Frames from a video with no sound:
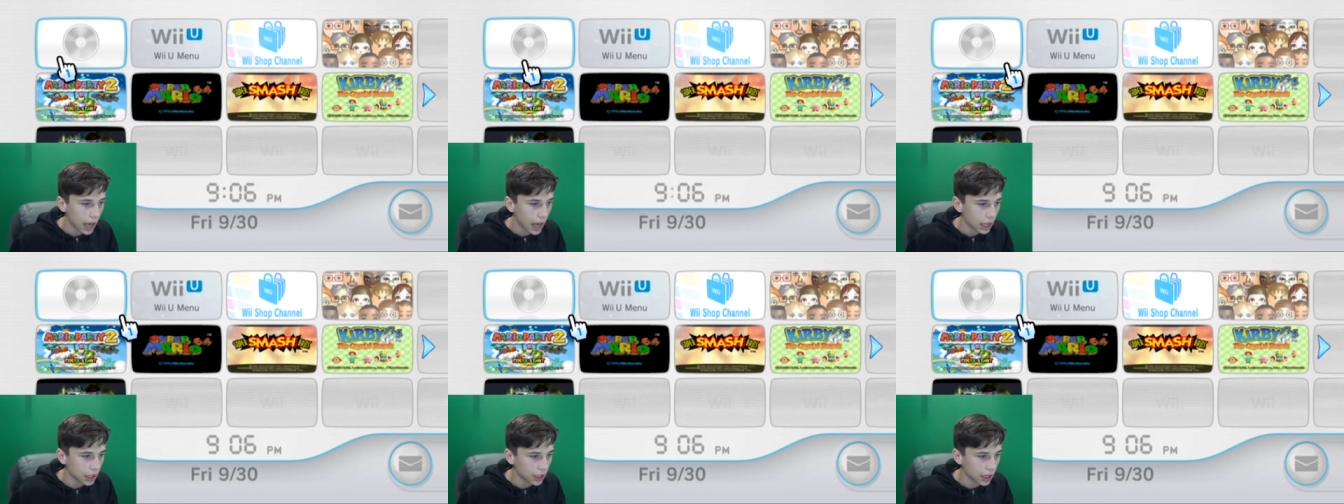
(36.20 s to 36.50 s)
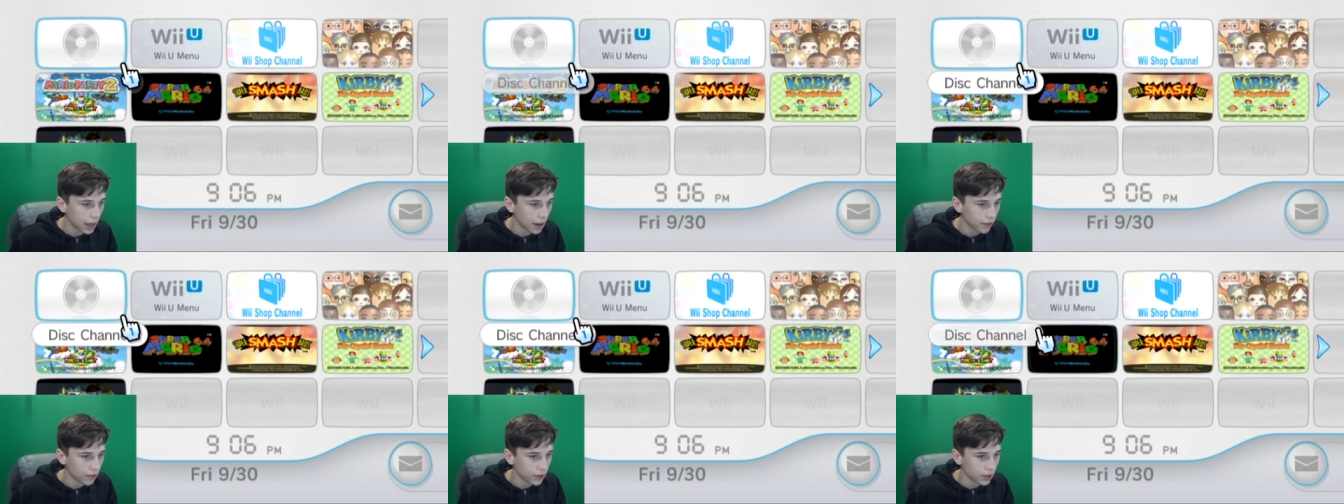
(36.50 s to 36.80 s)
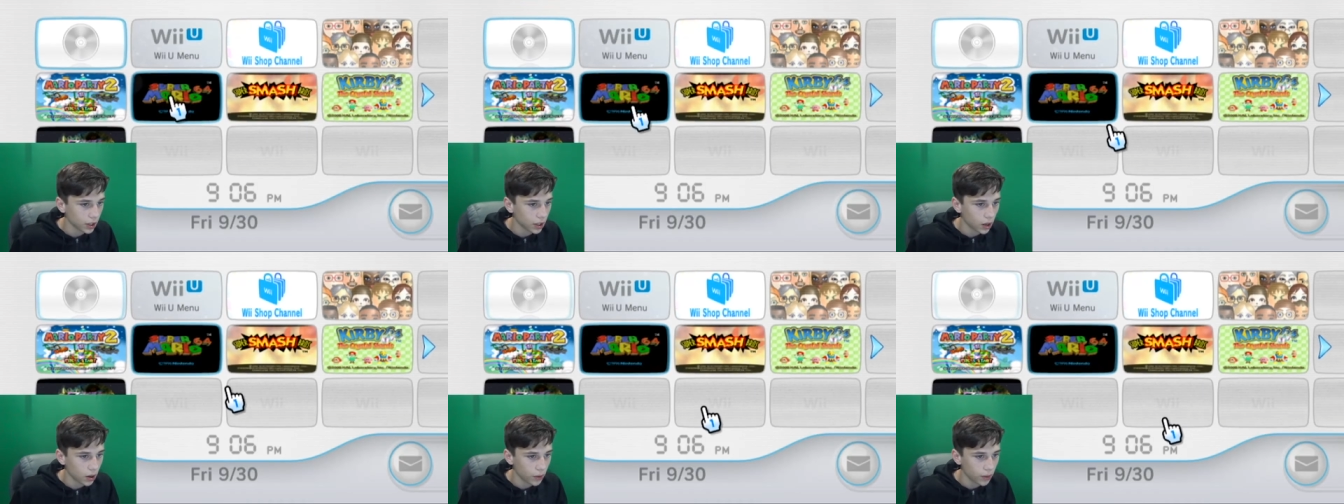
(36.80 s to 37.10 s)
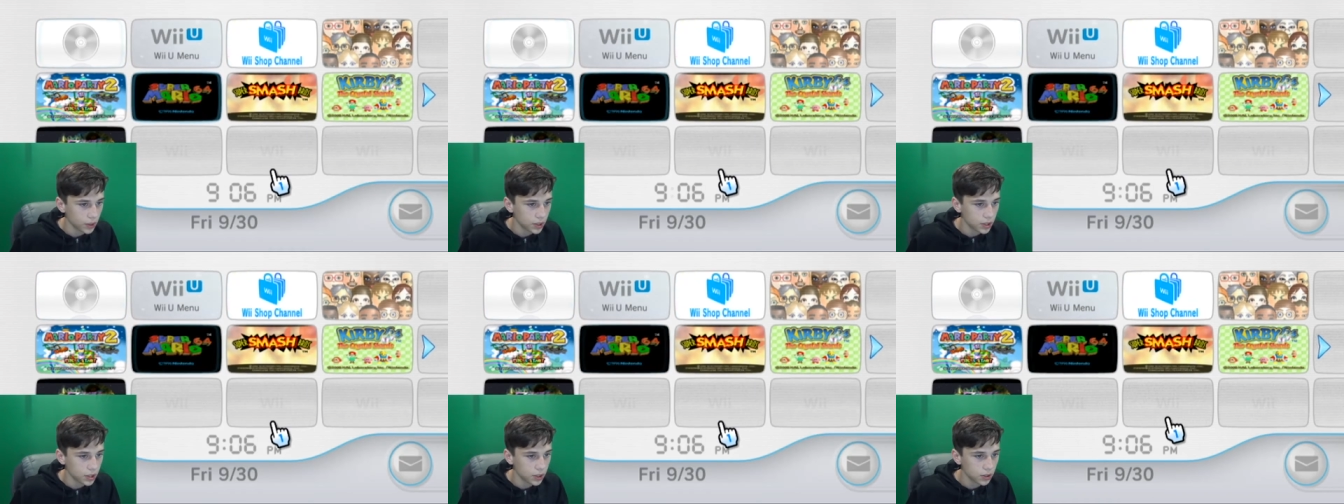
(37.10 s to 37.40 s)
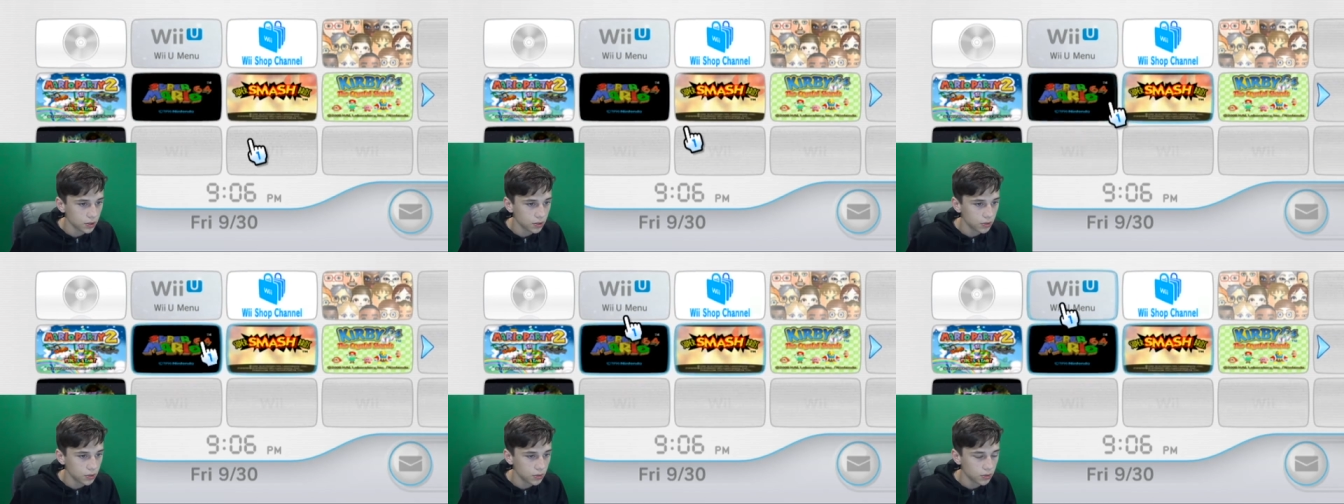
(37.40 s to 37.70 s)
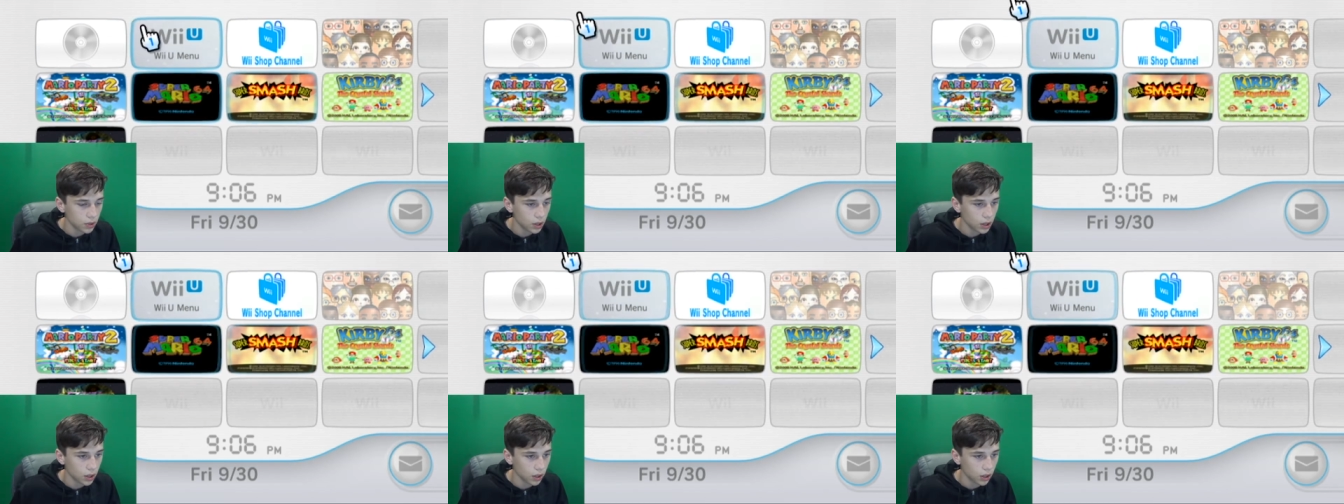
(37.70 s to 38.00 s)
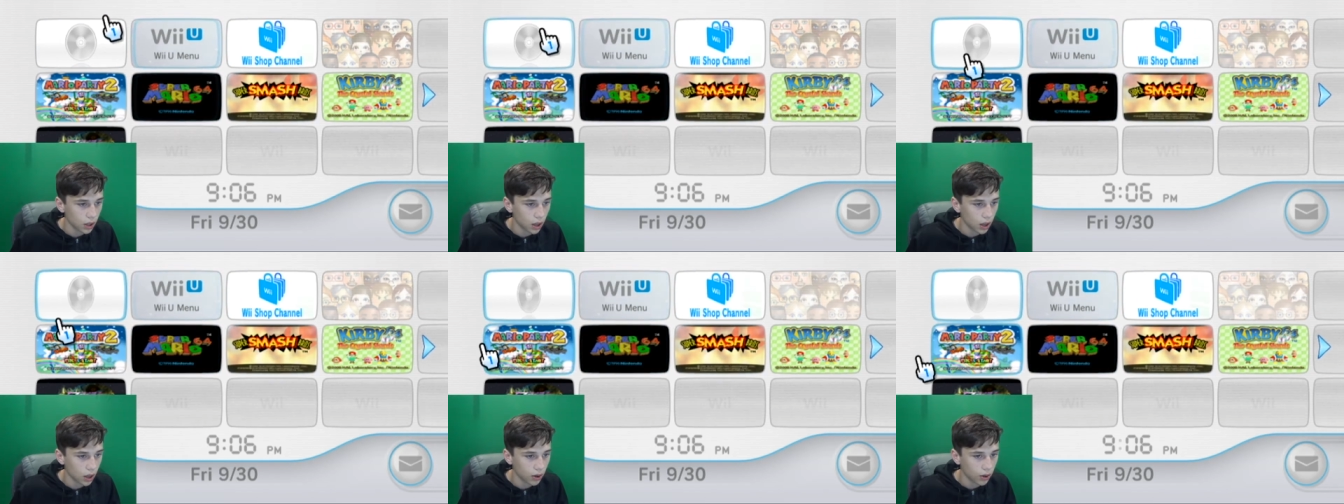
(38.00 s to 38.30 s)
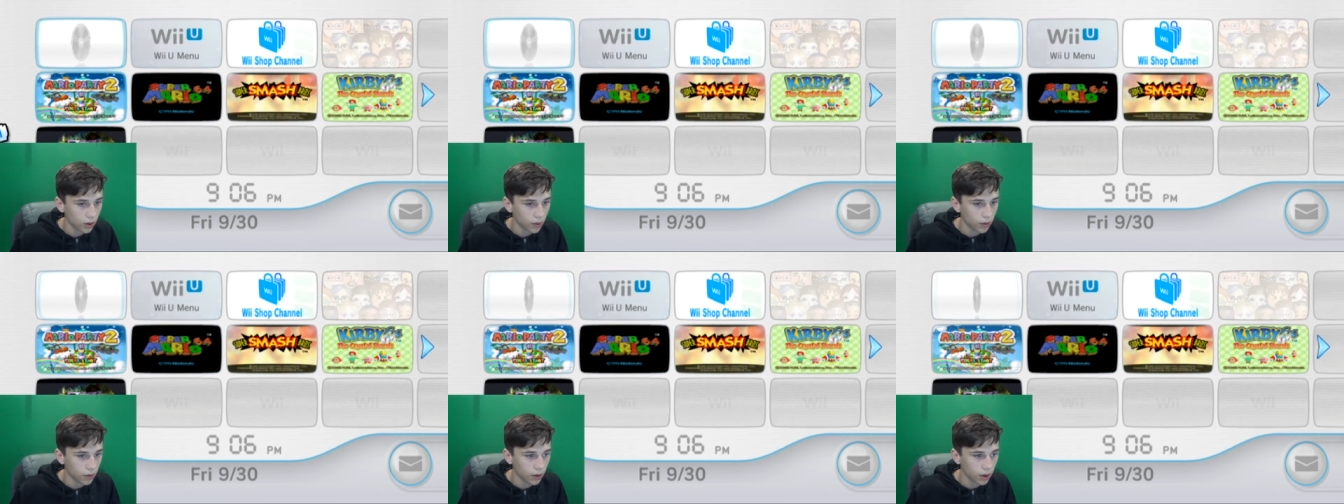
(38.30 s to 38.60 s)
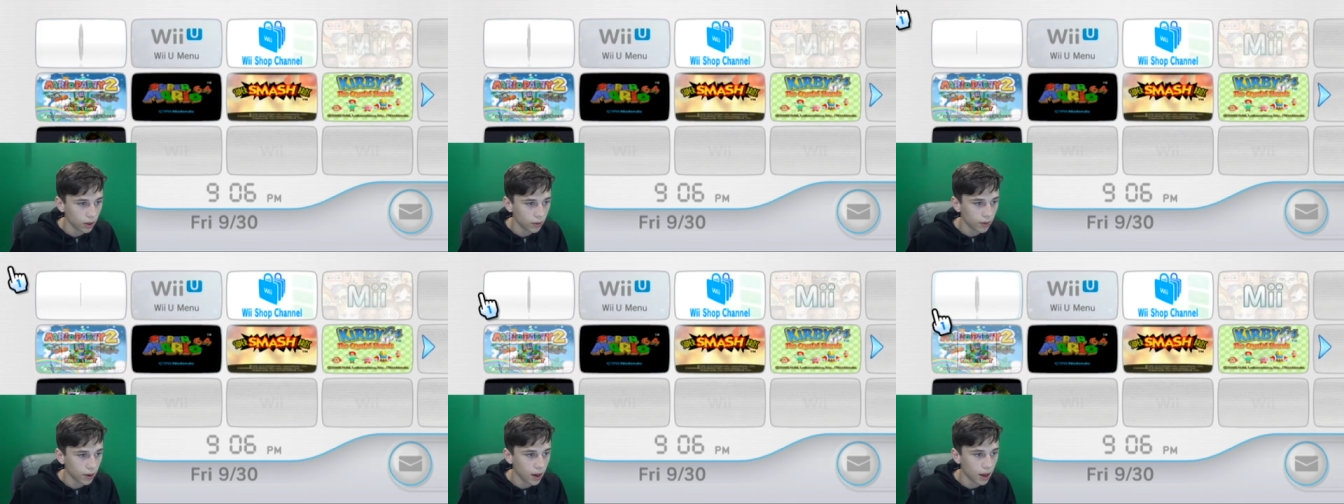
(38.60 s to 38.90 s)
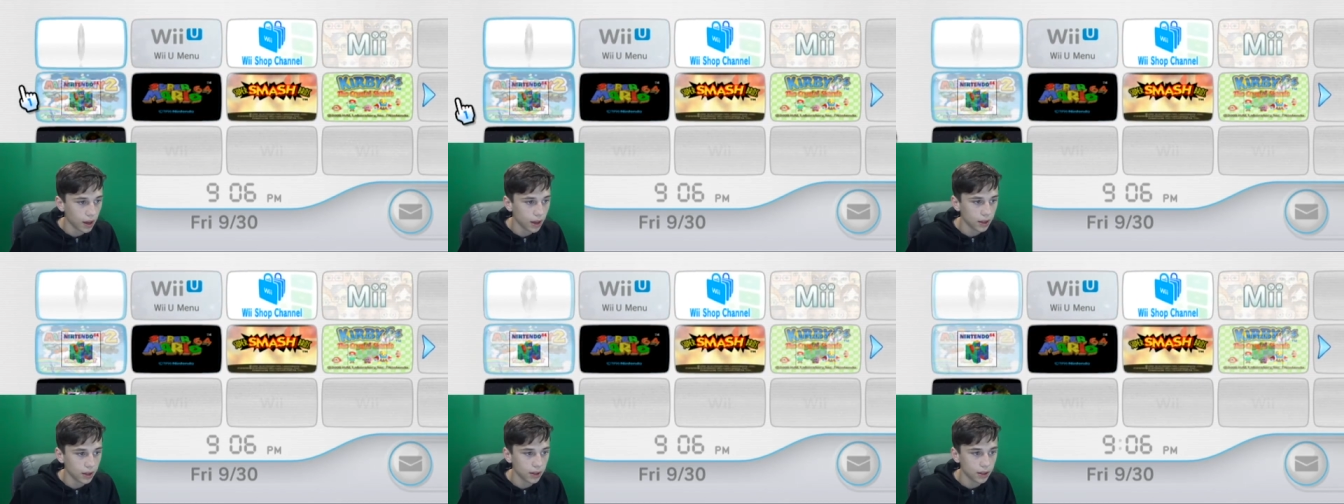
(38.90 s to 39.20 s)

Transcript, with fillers: and you have to go into, well,